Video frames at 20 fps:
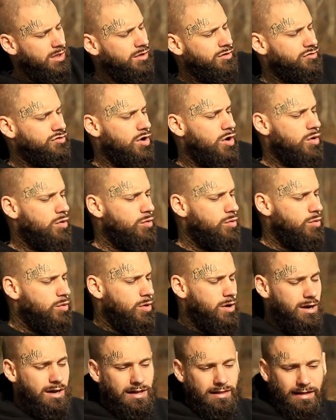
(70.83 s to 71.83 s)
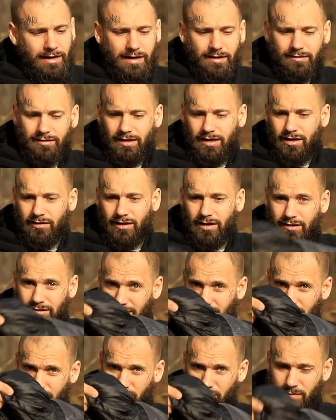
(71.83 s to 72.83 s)
So like I said, I got a
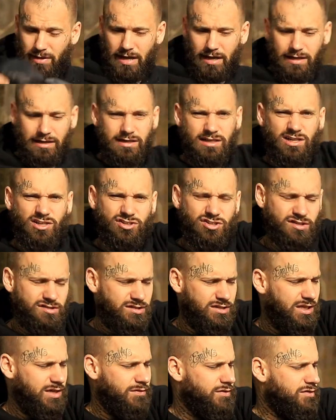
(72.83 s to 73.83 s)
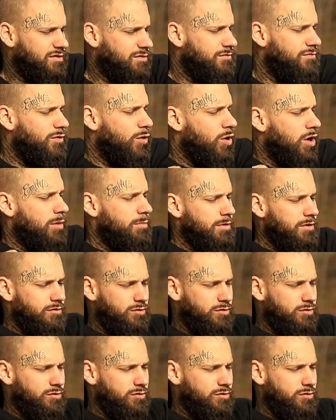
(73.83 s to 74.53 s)
sleeping bag in here just to give it some form.